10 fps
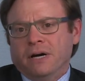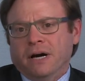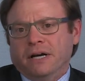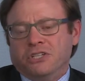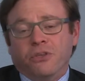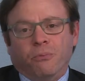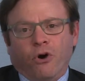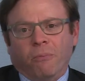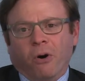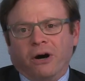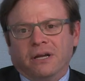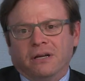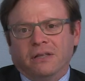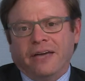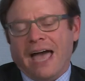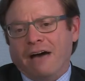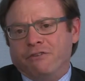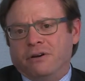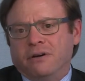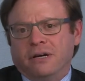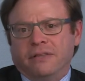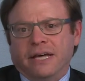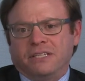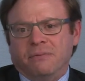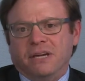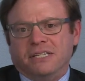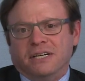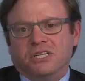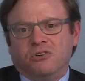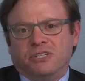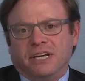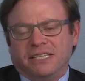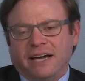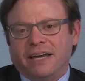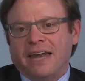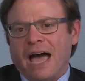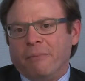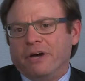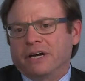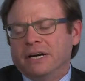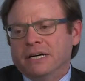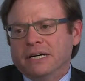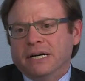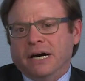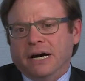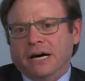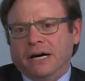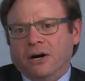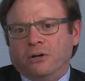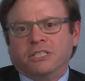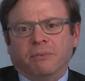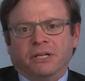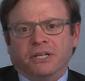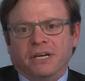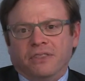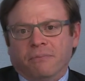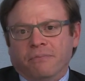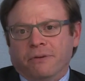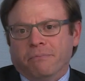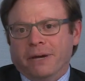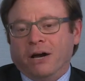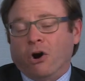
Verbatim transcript: uh, to the broad market, and they haven't. And that to me is an interesting dynamic. Uh, ultimately, the, the big